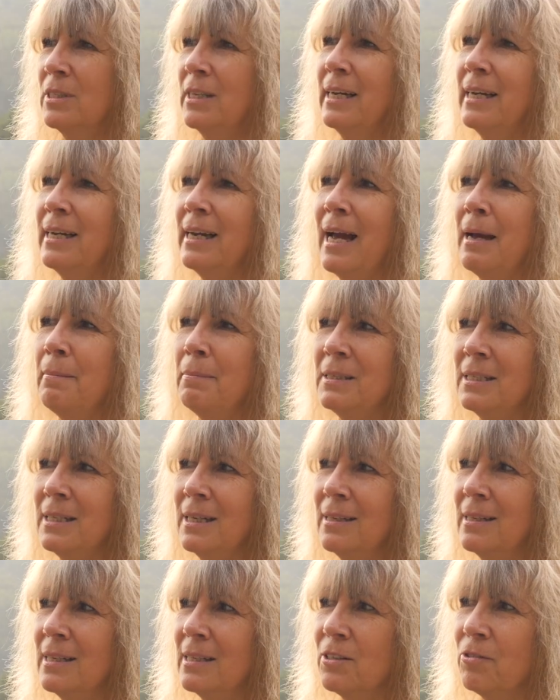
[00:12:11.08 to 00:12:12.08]
that
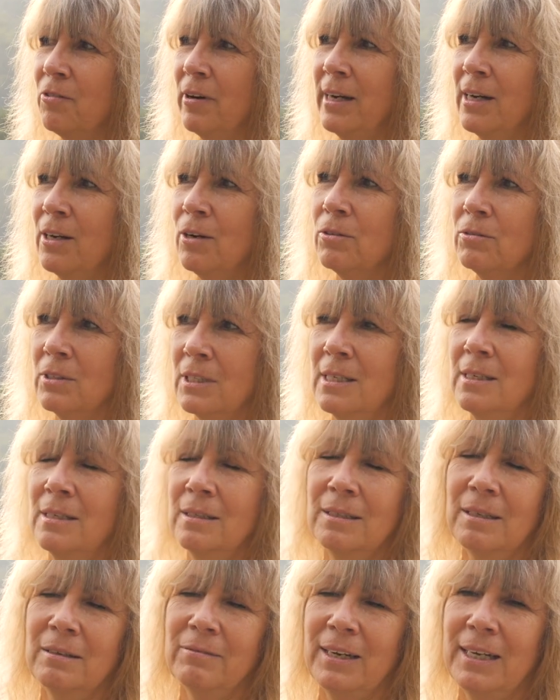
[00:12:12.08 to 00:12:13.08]
inhabited this great
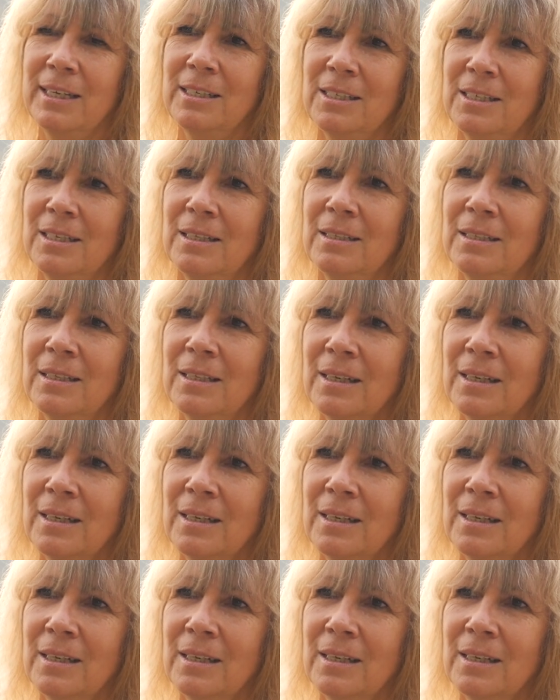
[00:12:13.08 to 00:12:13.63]
continent of Asia.